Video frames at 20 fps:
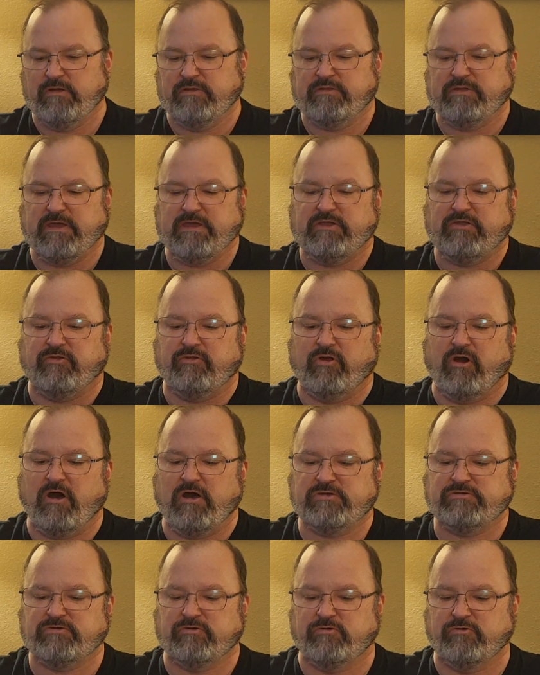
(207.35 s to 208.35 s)
Take your
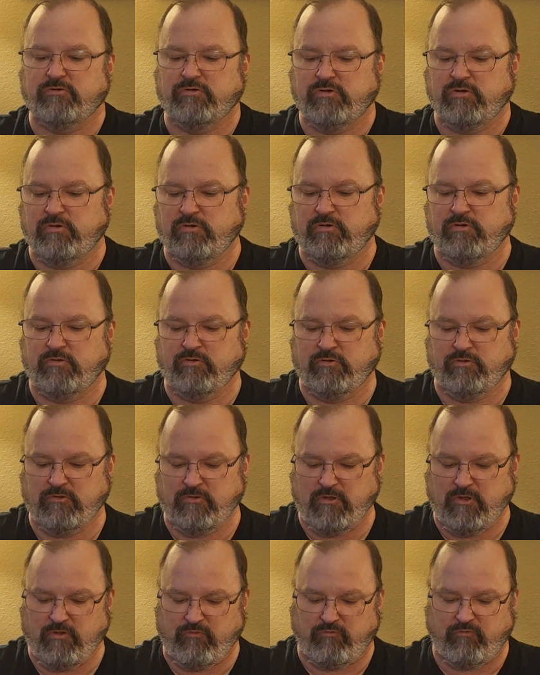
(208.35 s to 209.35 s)
nozzle,
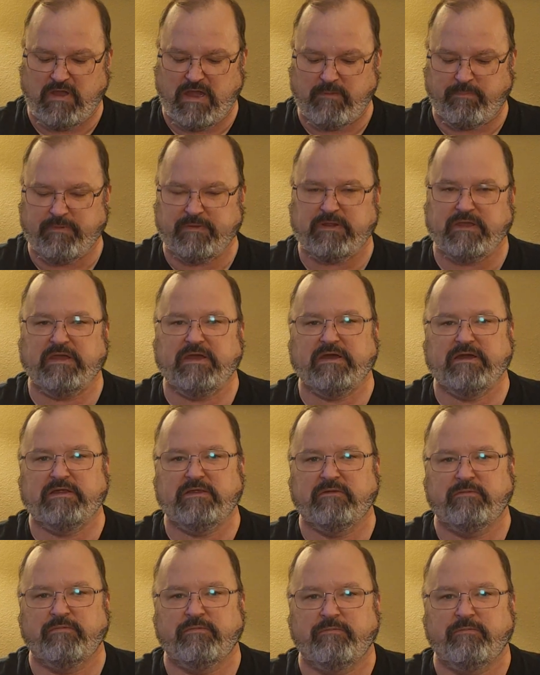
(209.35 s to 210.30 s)
wrap it in, and